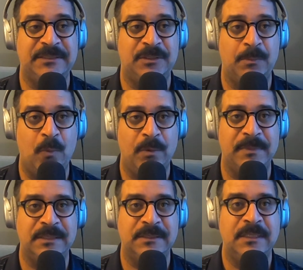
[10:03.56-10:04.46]
because of the
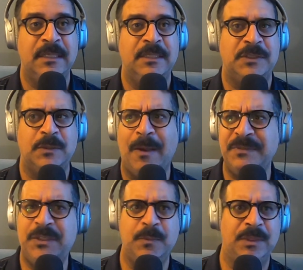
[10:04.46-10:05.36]
Mormons. So I
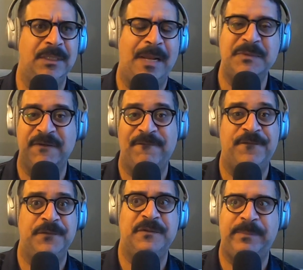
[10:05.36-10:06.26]
was doing good. I was in
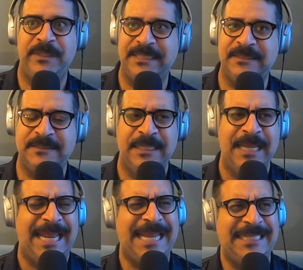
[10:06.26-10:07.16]
first place.
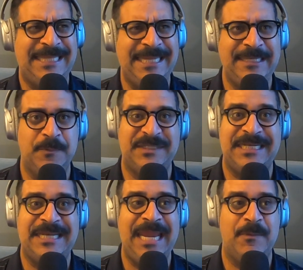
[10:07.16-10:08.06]
And then there
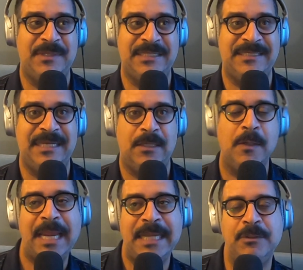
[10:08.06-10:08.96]
was a night where they said,
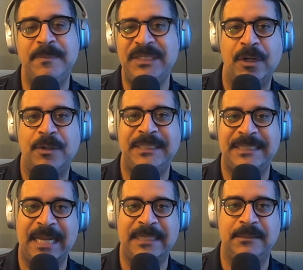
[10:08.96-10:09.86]
okay, you could be
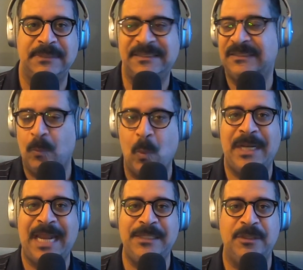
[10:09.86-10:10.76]
dirty tonight. This is the
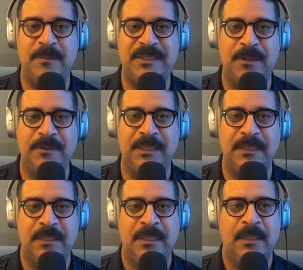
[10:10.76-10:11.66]
one night you could be
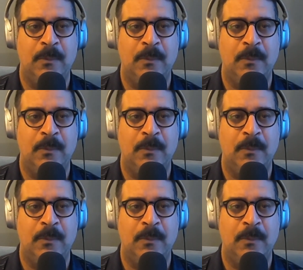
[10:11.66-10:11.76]
dirty.